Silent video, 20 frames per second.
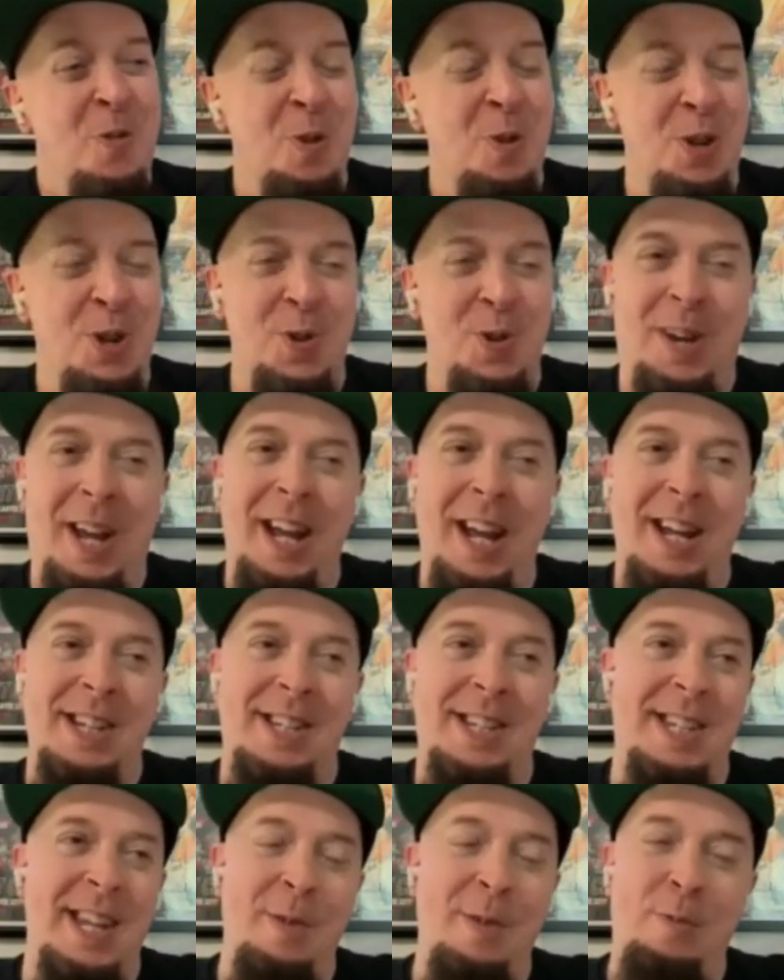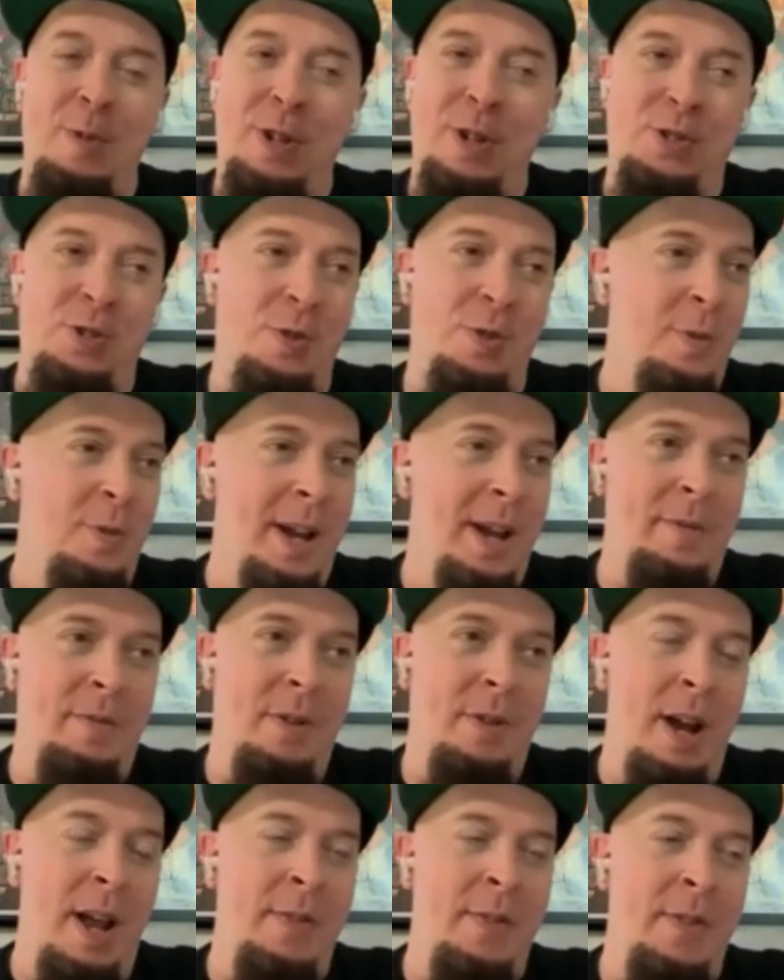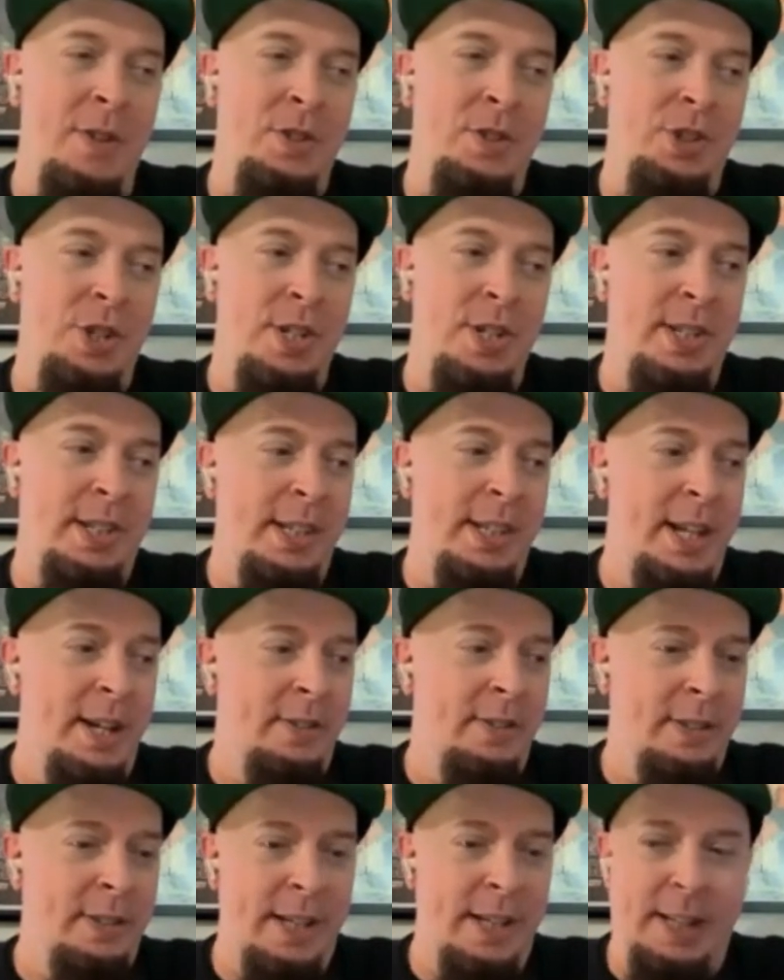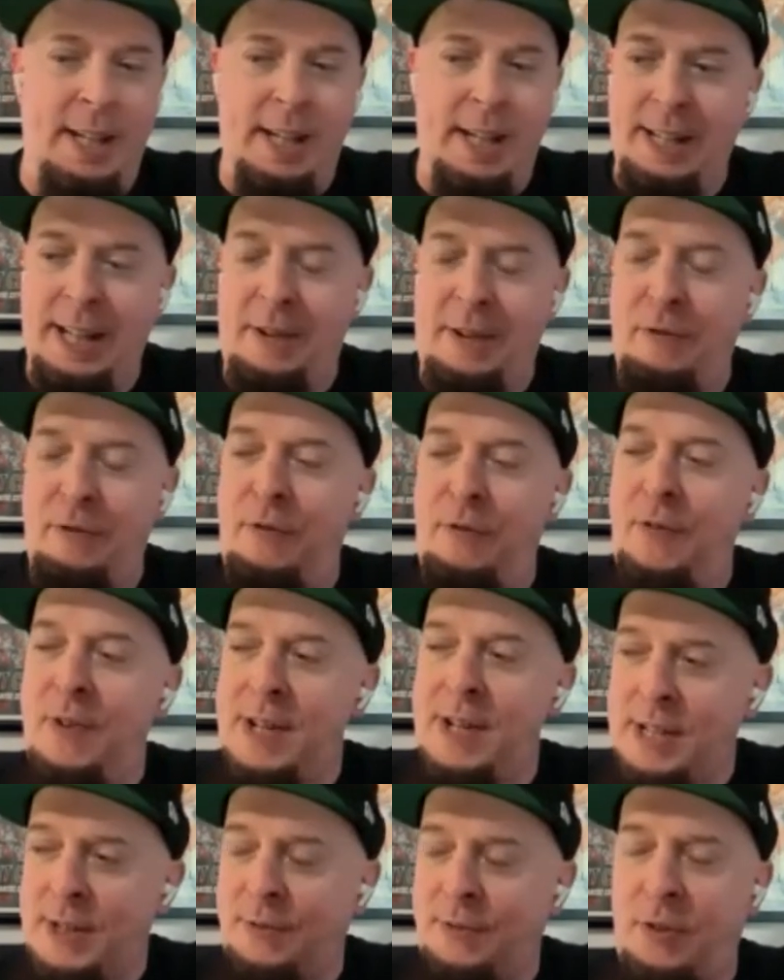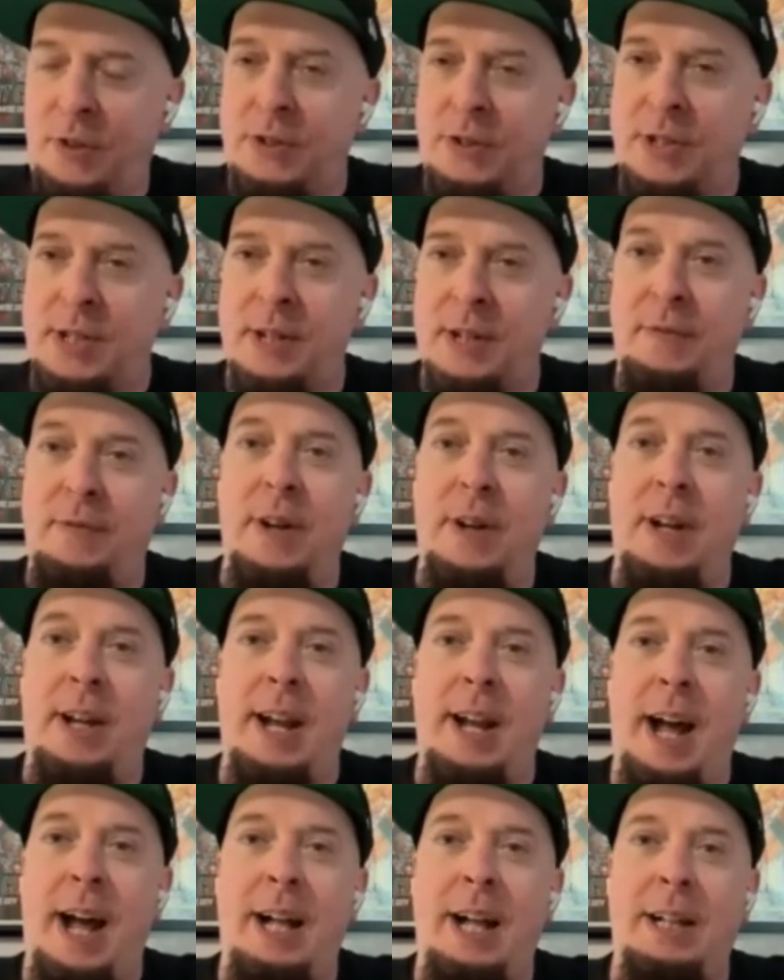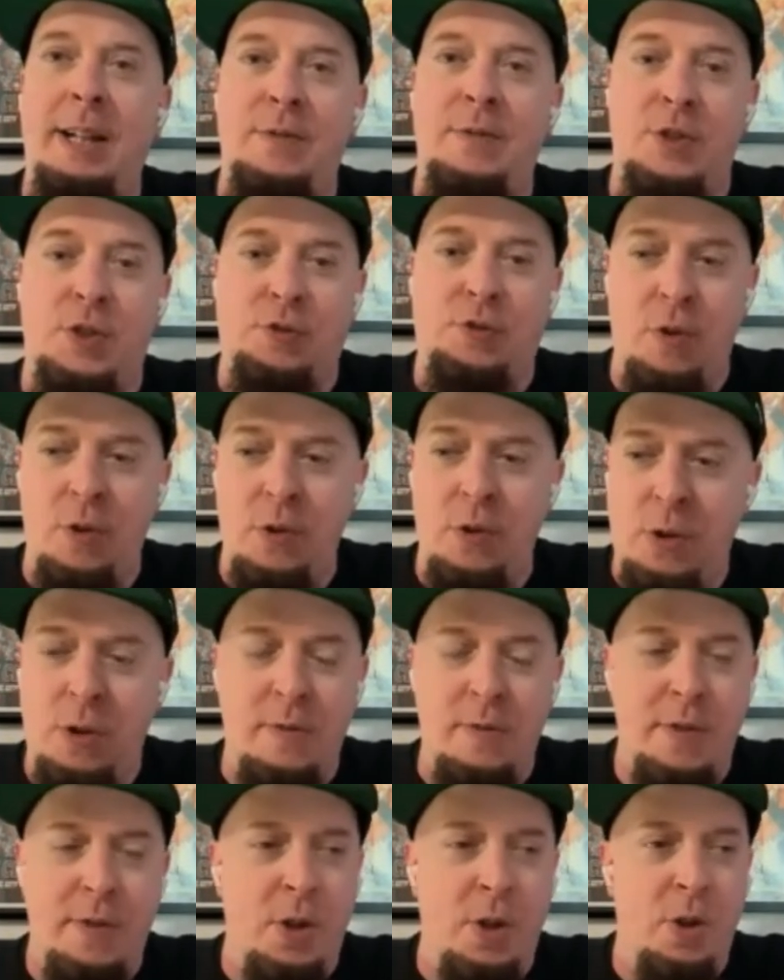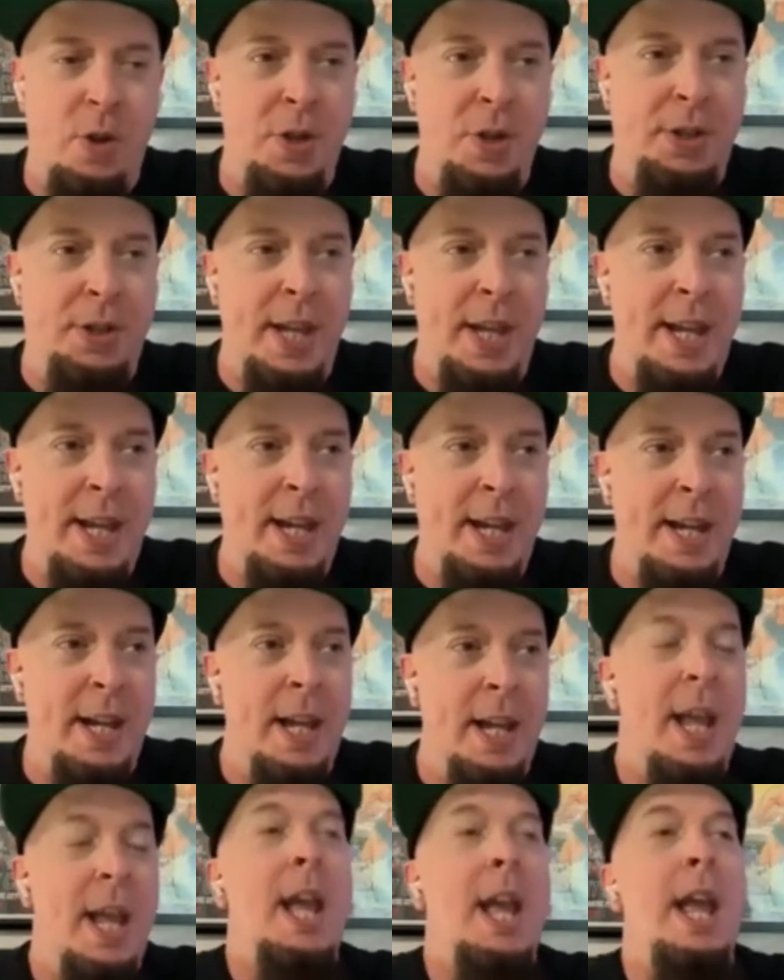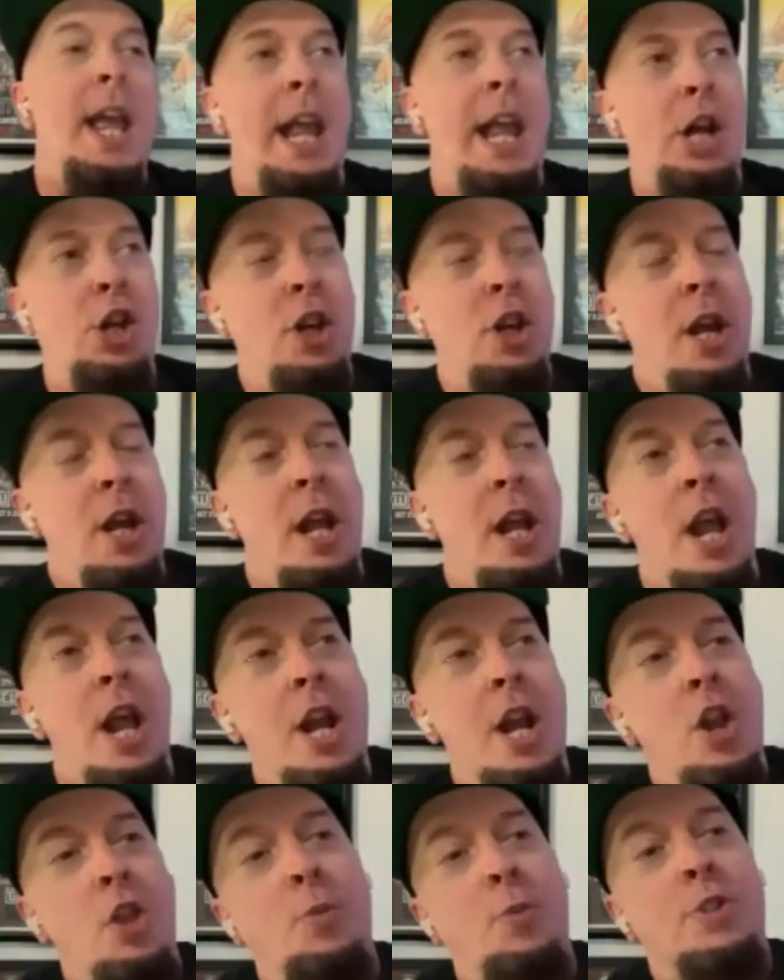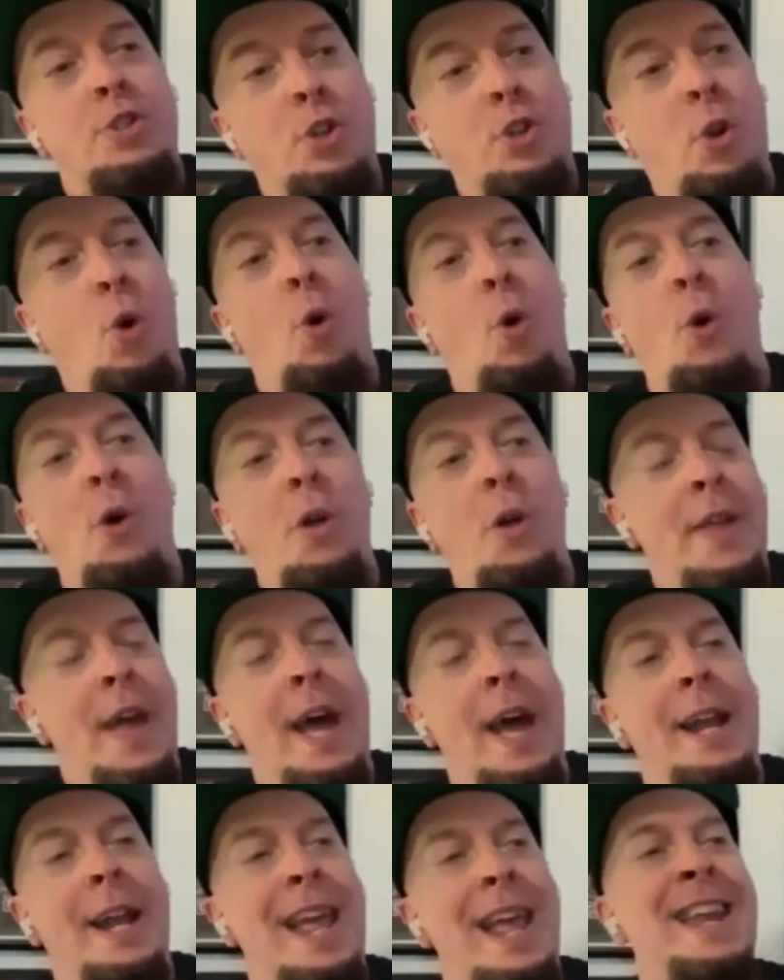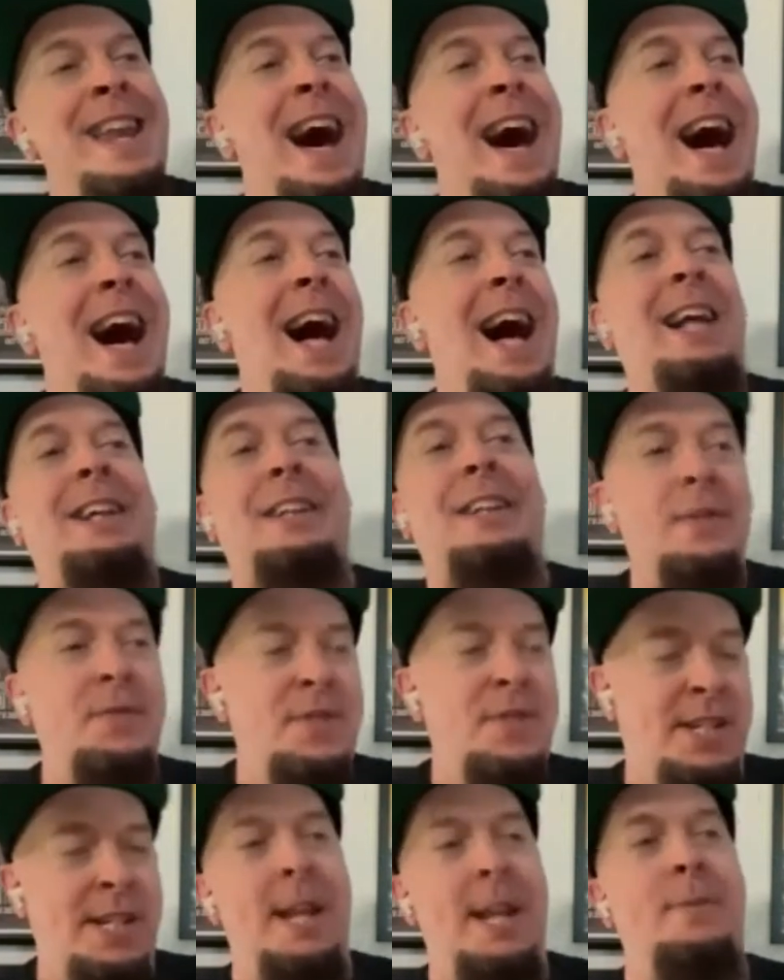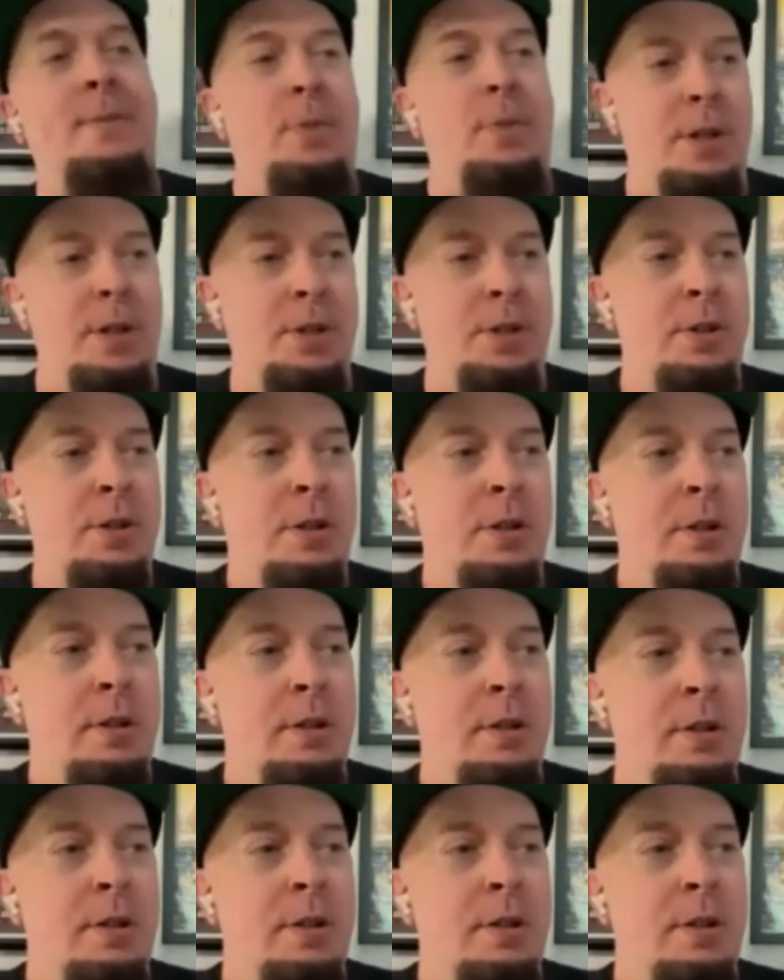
when you get a sandwich or whatever, and there's just literally like like fistfuls of fucking olives thrown all over the whole thing, and it, it, in other words, call that an olive sandwich.